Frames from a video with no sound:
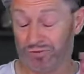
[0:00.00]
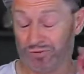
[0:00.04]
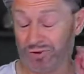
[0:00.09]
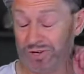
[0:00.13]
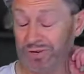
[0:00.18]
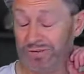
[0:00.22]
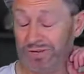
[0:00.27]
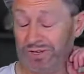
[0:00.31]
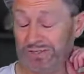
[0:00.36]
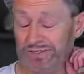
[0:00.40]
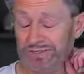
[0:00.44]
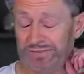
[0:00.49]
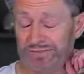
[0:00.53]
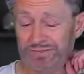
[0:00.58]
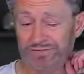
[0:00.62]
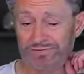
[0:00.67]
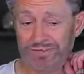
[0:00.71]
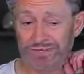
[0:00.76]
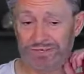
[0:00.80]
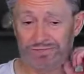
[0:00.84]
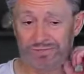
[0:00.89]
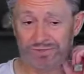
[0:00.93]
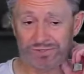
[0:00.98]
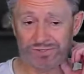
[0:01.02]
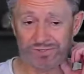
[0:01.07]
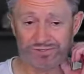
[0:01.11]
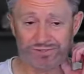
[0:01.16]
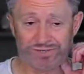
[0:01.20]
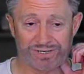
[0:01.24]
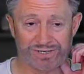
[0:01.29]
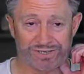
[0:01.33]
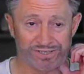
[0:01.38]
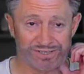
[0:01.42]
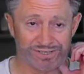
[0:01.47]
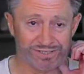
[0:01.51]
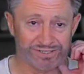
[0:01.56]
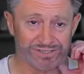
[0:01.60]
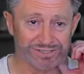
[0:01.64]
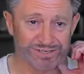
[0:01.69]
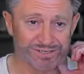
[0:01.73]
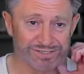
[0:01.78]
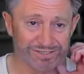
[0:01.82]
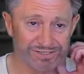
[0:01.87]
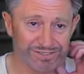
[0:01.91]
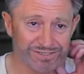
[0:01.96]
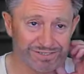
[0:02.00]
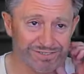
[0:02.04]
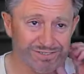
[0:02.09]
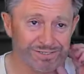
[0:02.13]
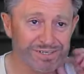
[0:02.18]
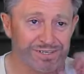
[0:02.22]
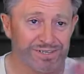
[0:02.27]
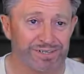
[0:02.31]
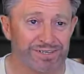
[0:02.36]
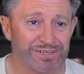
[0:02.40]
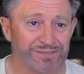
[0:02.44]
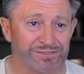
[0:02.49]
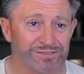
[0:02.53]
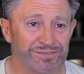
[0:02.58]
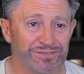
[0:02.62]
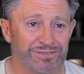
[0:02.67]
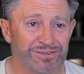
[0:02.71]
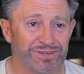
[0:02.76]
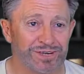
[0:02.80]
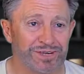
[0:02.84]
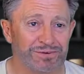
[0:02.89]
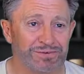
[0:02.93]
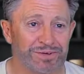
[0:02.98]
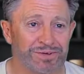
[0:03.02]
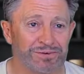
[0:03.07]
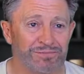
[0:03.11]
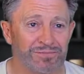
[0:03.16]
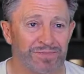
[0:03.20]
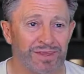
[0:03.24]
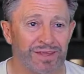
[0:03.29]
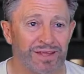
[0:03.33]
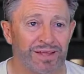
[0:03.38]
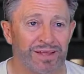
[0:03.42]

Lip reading: Great way to develop your strategies, actually, through gaming.